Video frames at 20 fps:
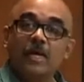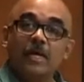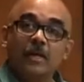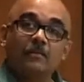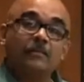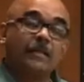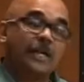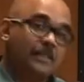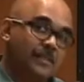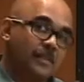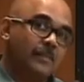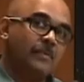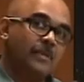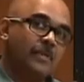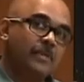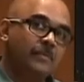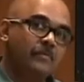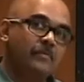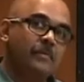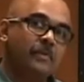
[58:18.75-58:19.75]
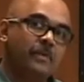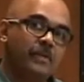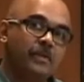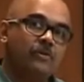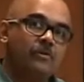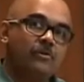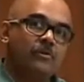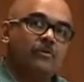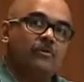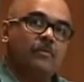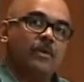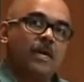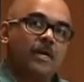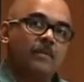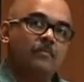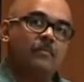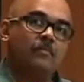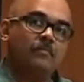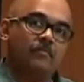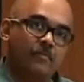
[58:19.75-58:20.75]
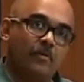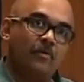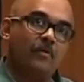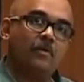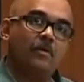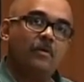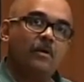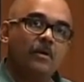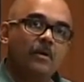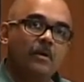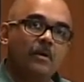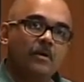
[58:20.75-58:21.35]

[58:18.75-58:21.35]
Now that's something that we need to look at before